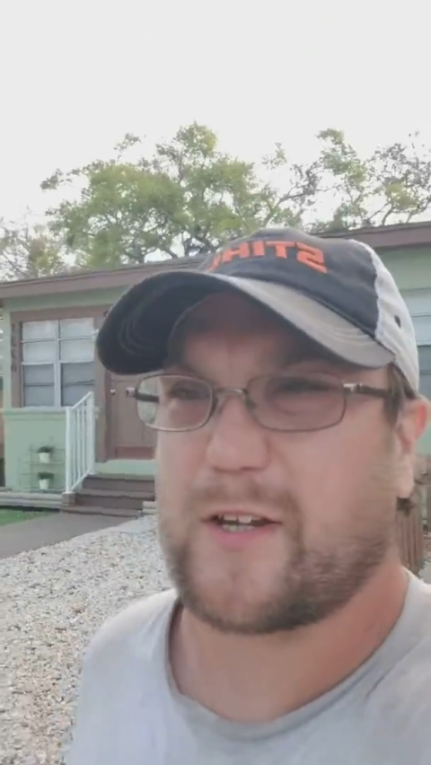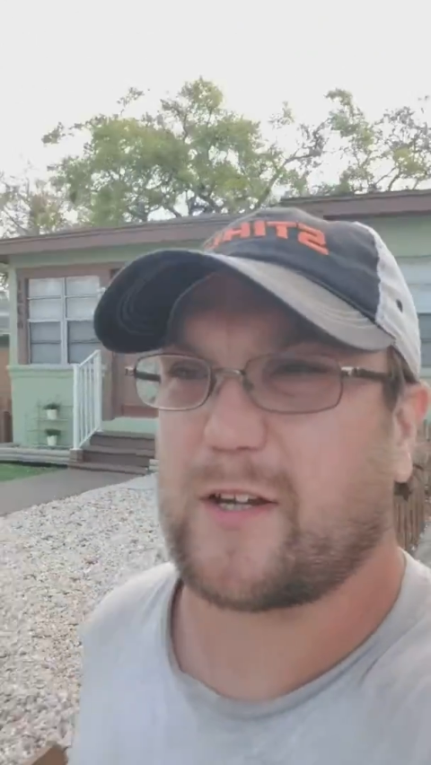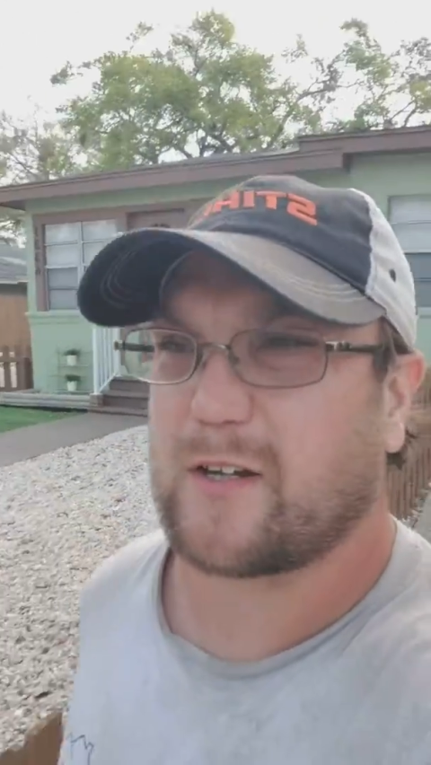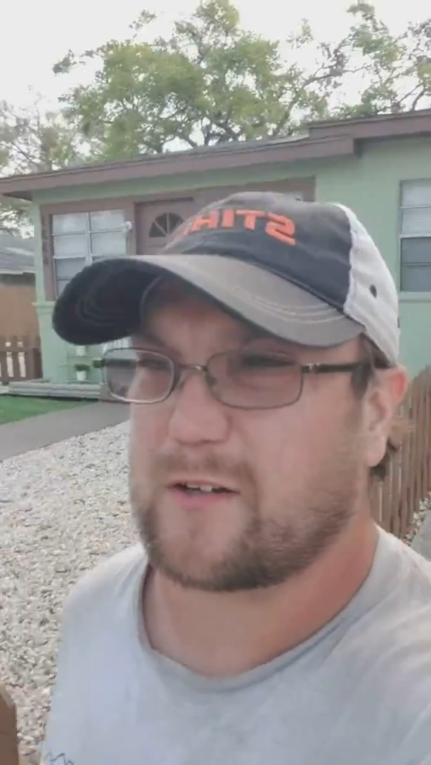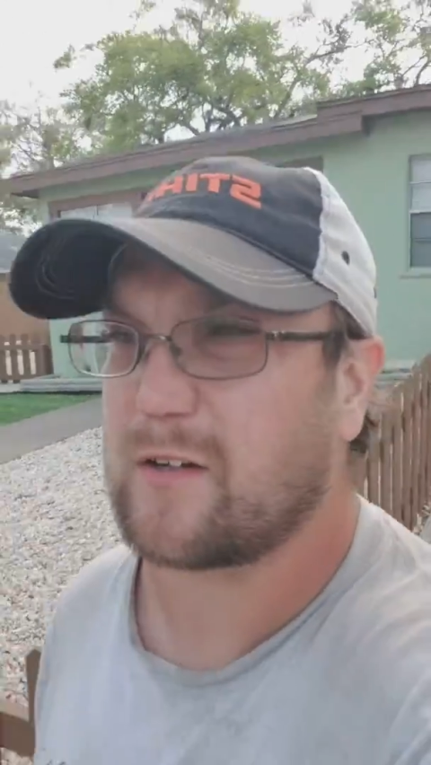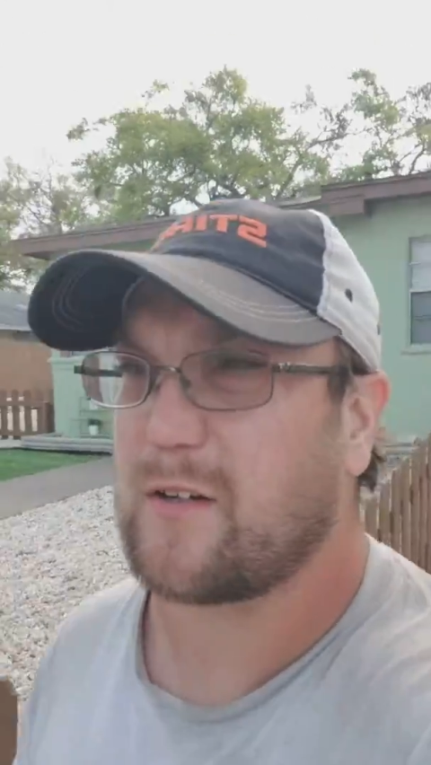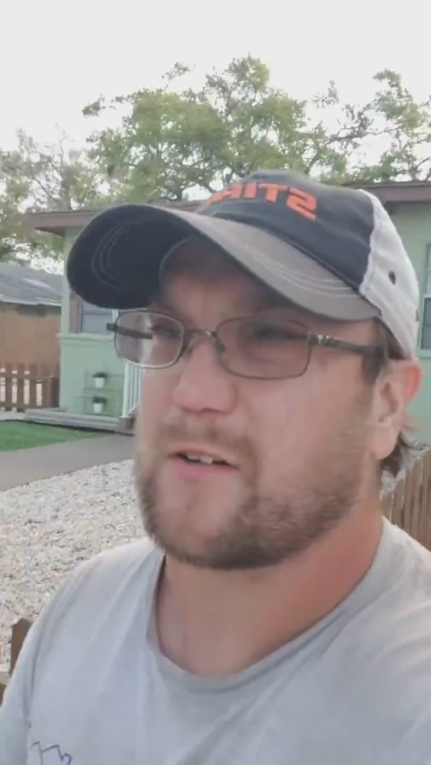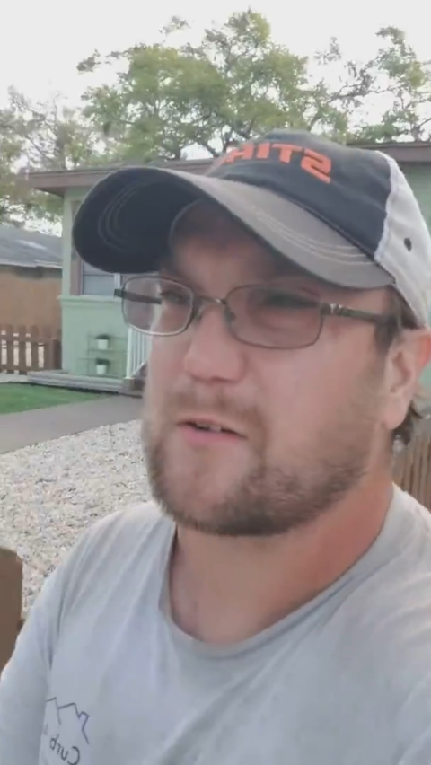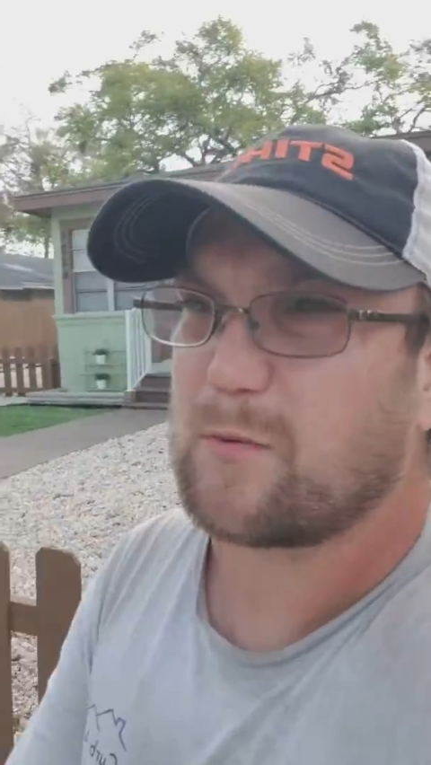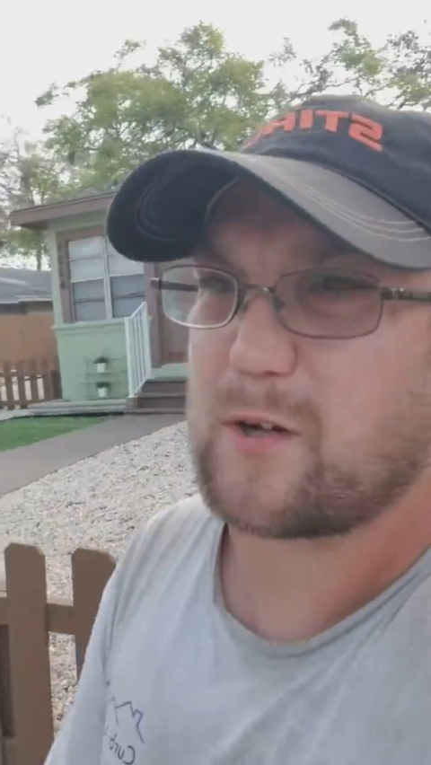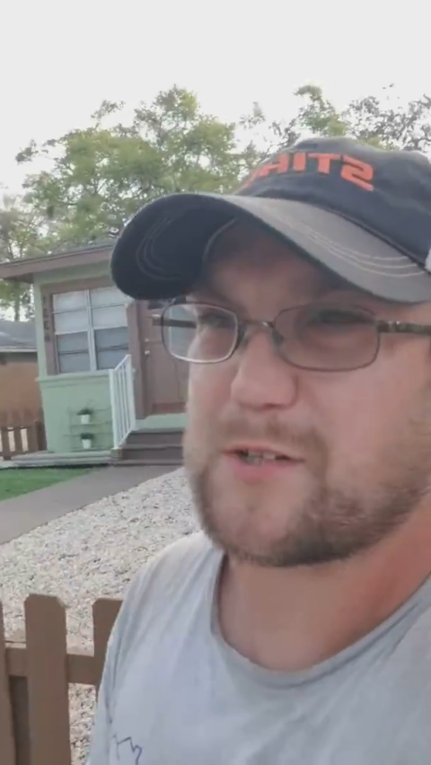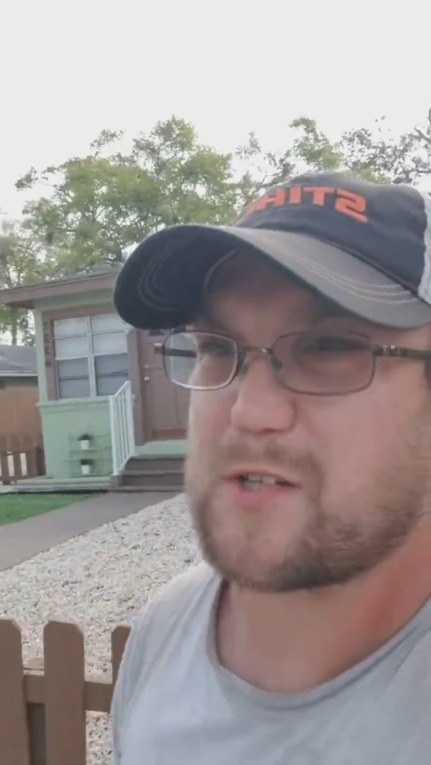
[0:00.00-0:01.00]
Care.
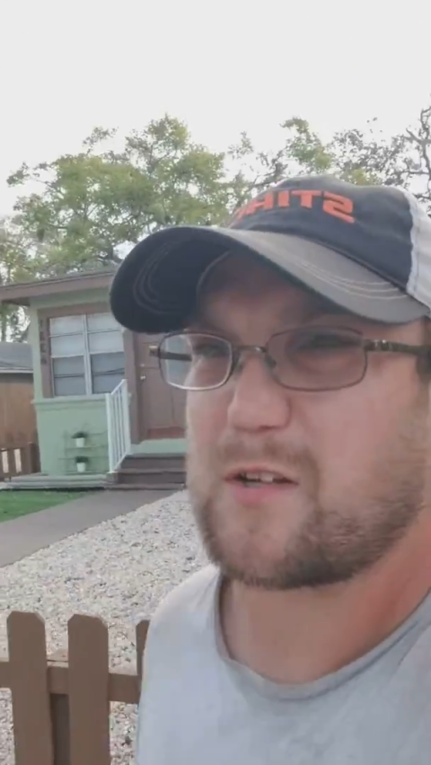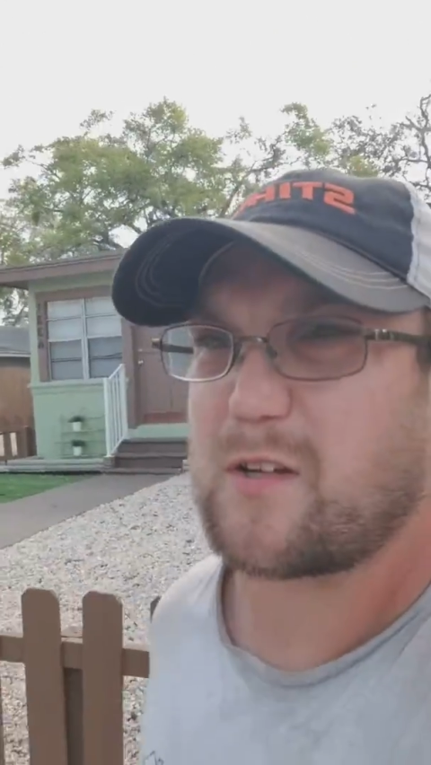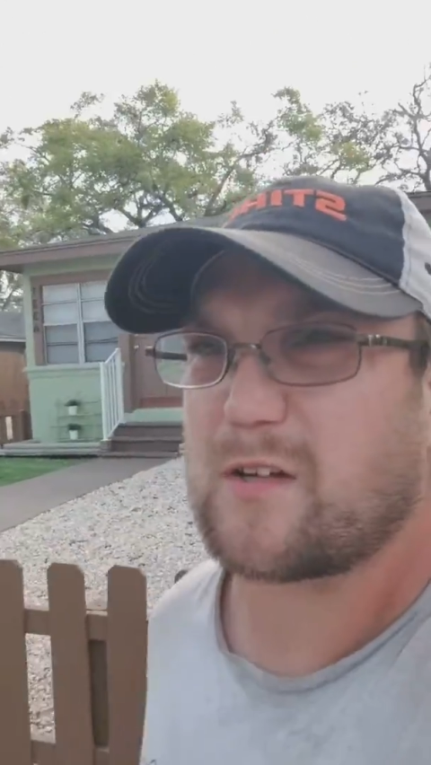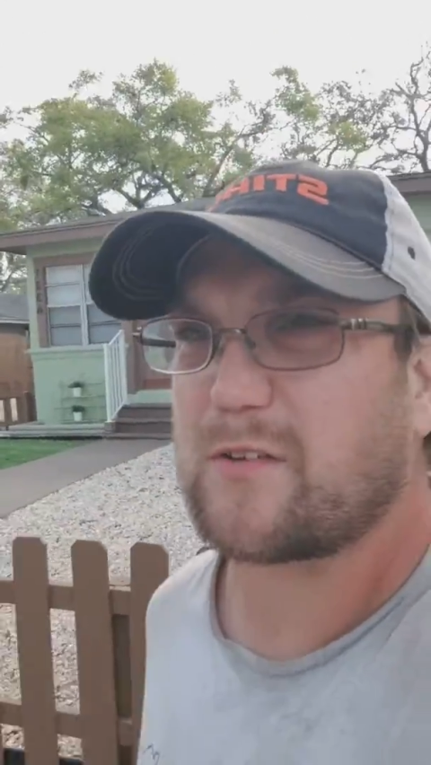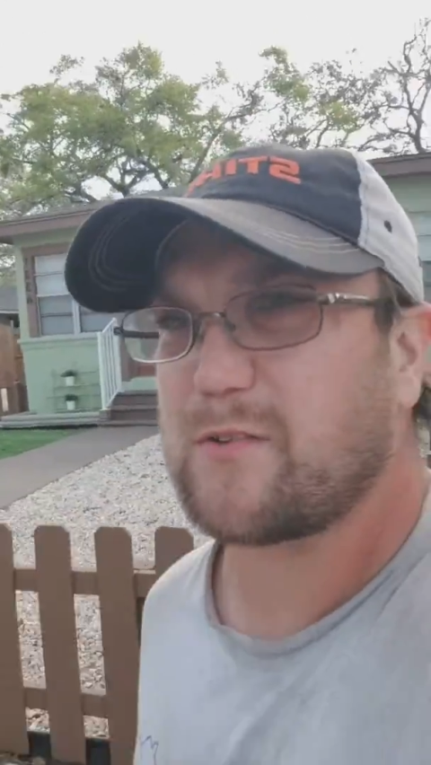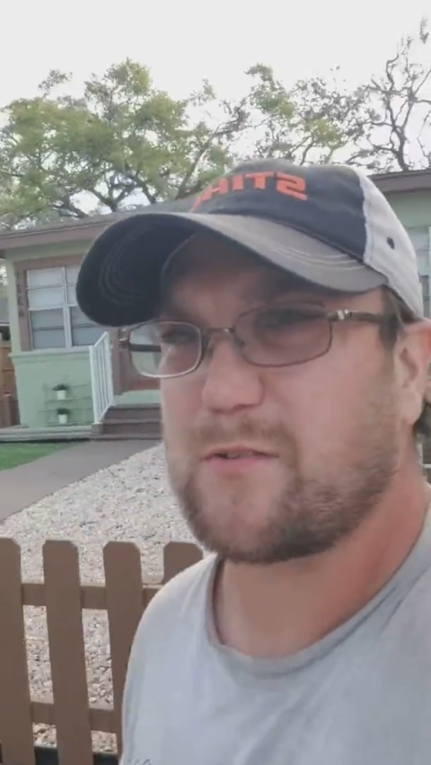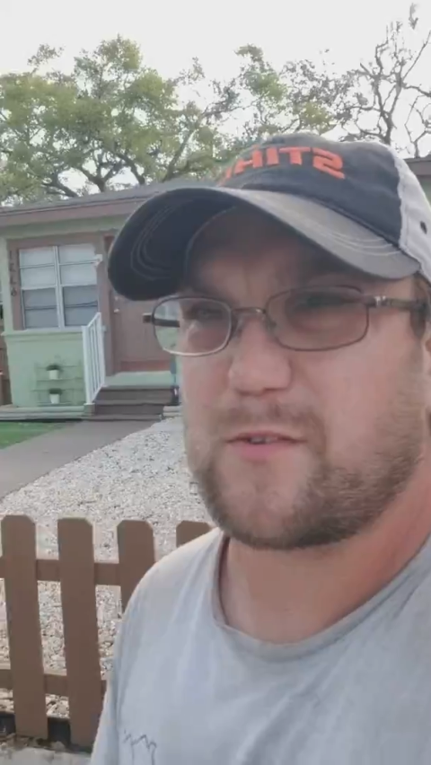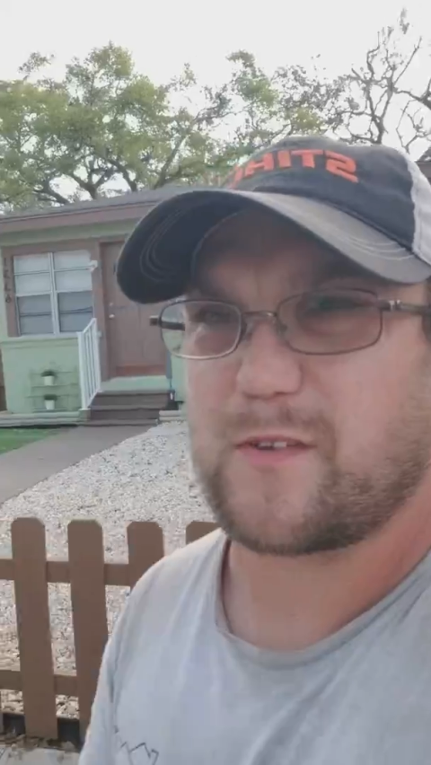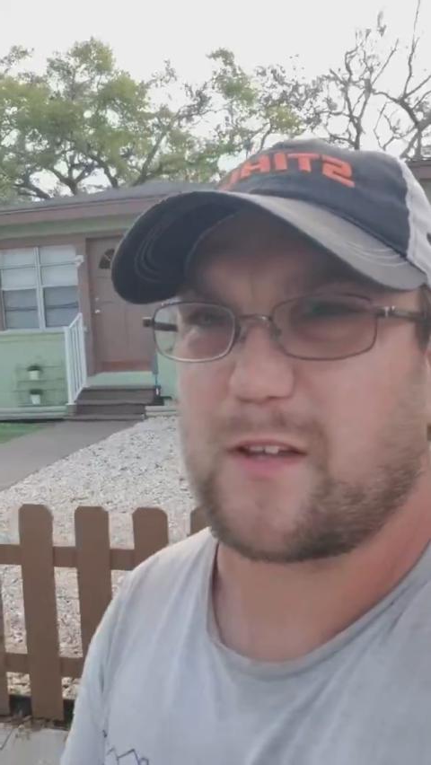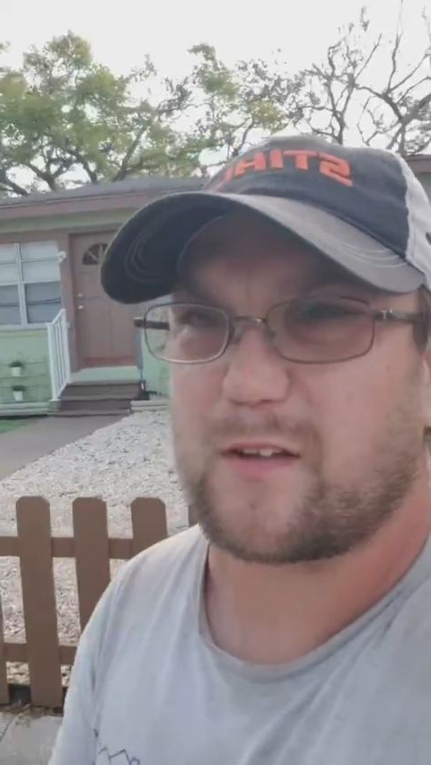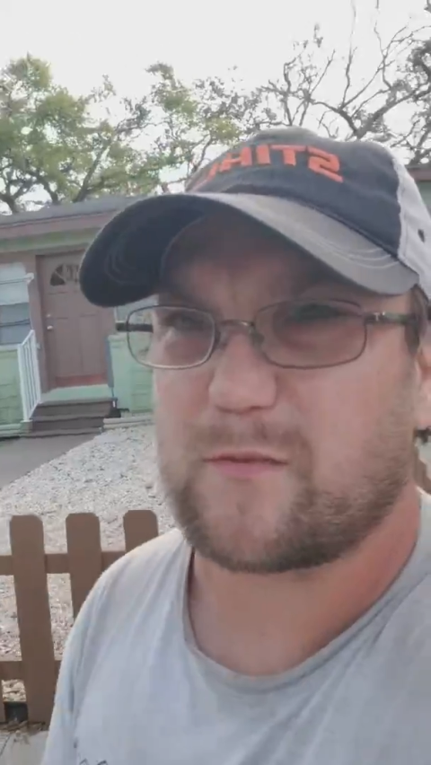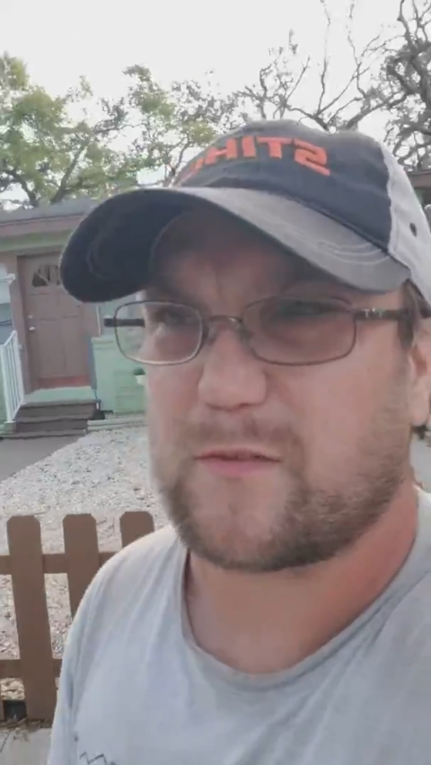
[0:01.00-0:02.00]
You're watching Lawn News
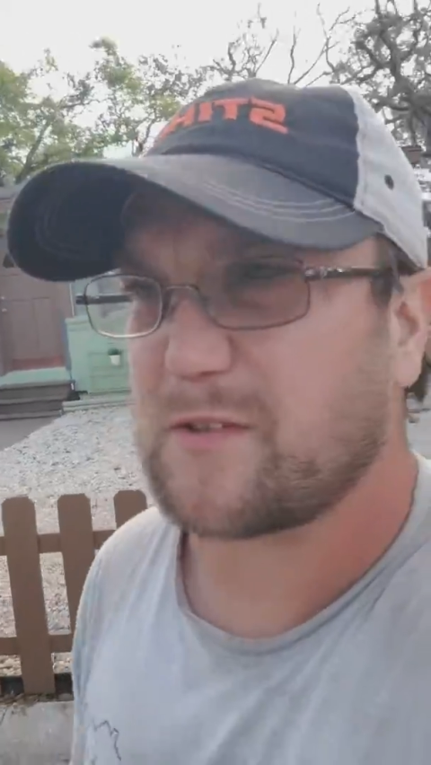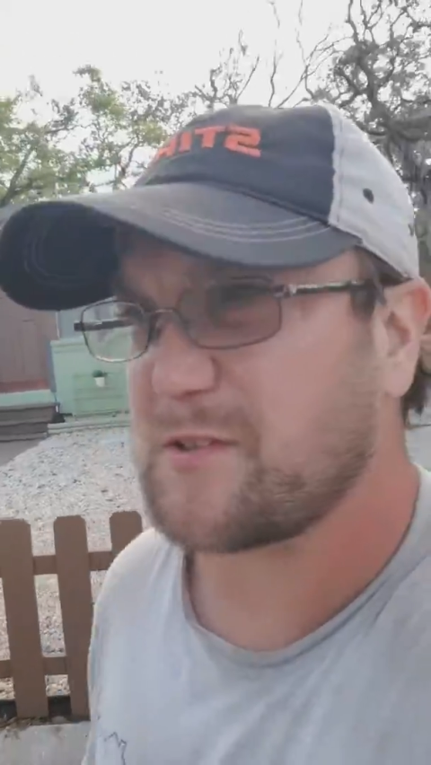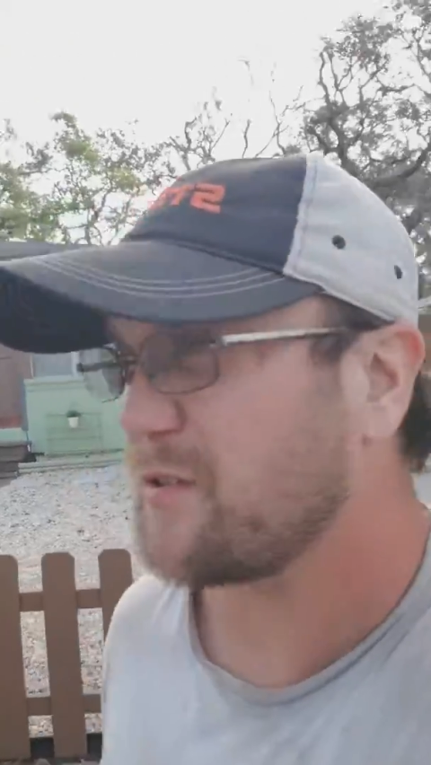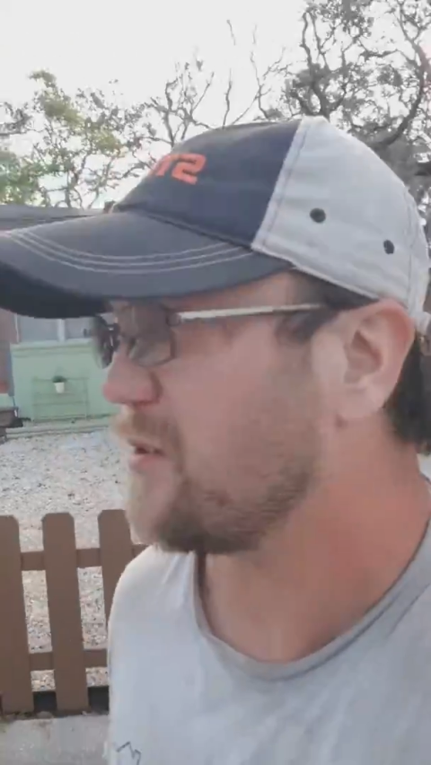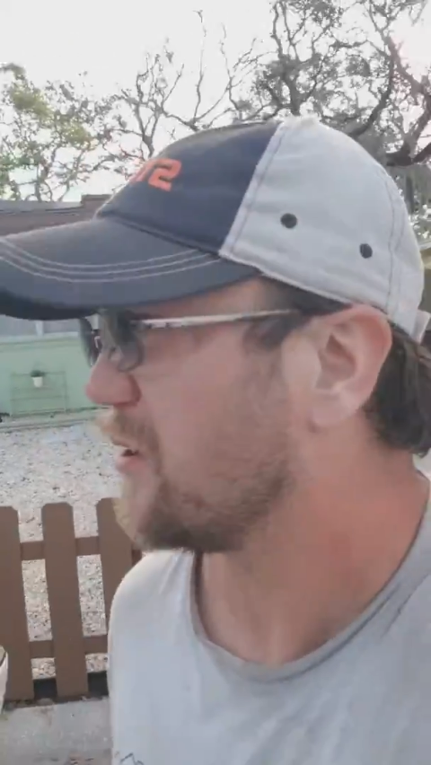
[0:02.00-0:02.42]
Television.